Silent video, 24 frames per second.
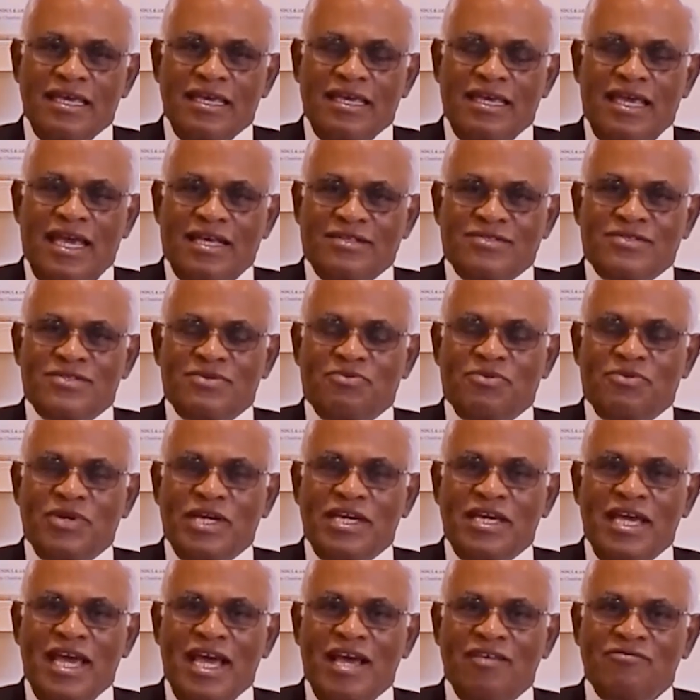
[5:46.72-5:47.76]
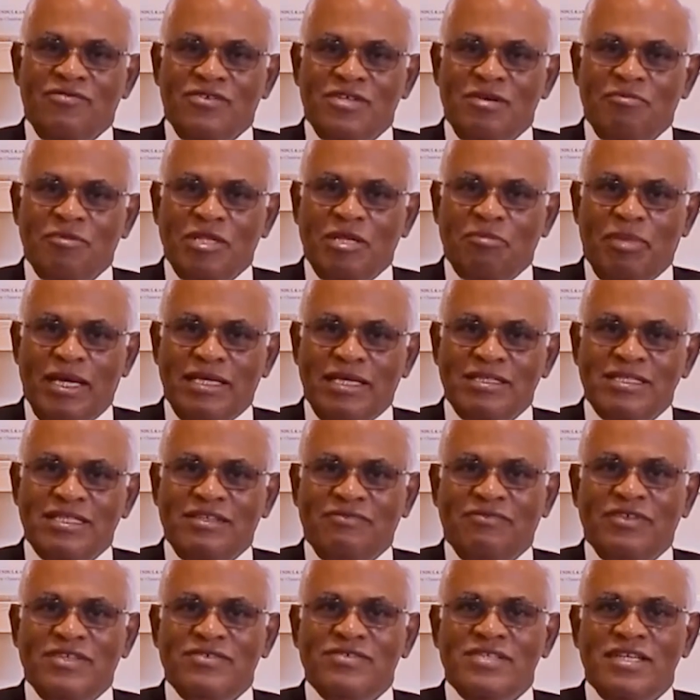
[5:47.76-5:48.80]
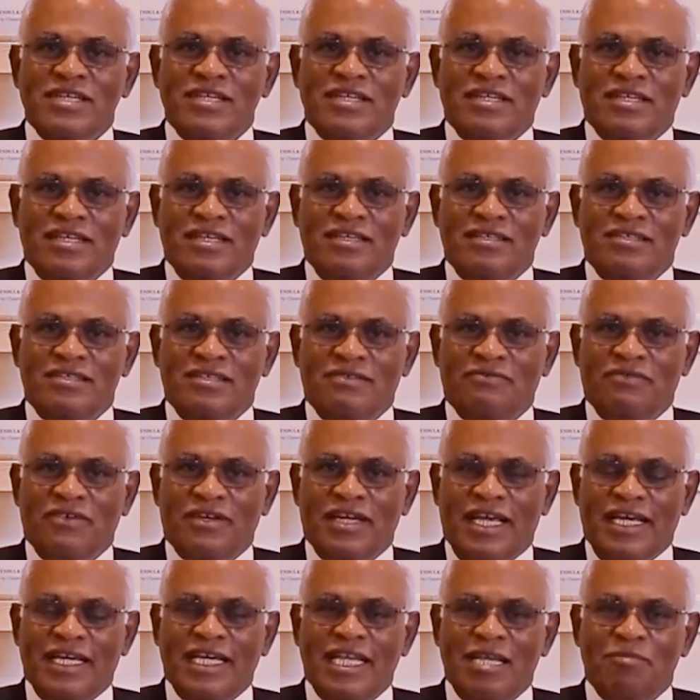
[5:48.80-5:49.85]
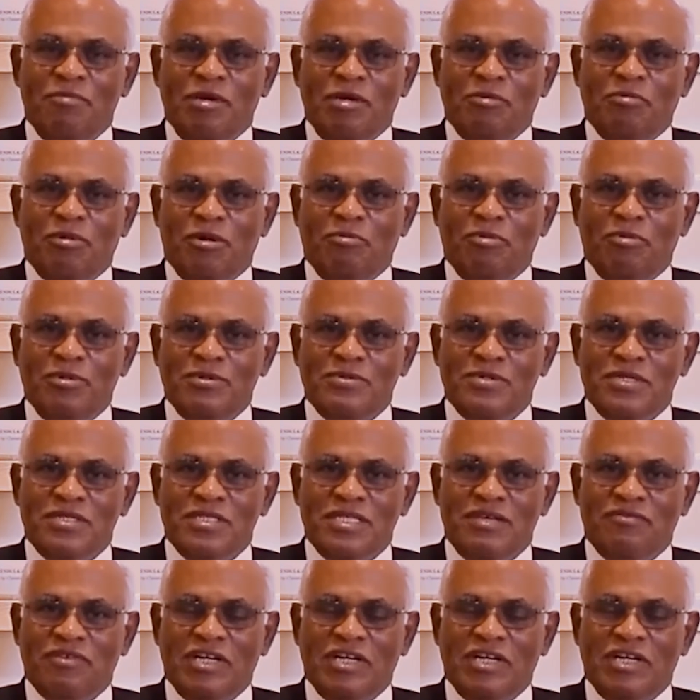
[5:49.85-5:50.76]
Yes, we have some of the best facilities for academic purposes.